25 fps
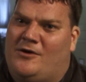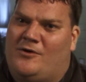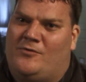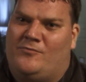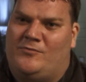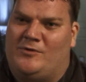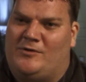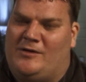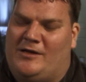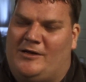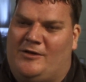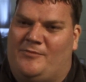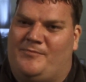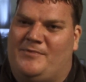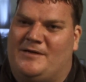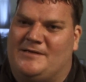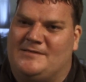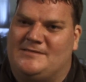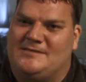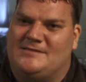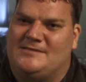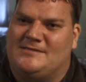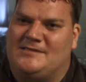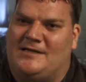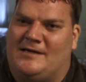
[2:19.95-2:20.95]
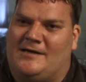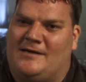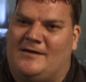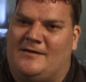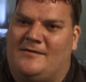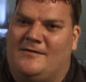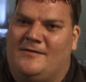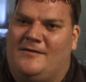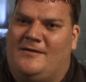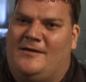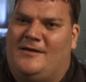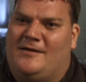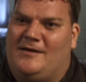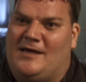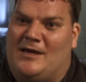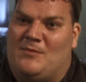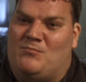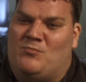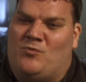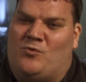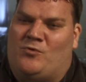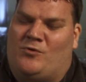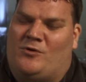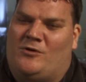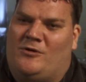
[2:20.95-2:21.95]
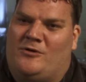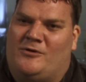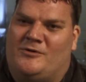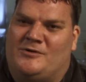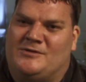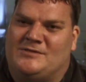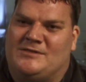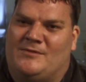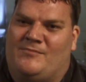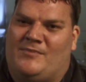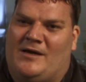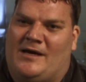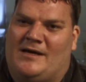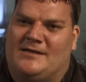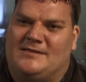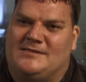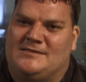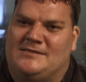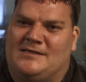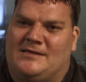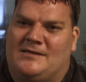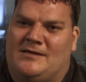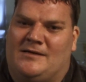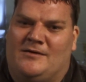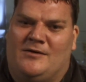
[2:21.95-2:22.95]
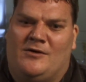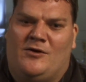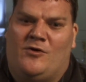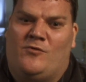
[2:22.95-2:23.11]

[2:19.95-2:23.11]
will help us uh, get more clues about uh,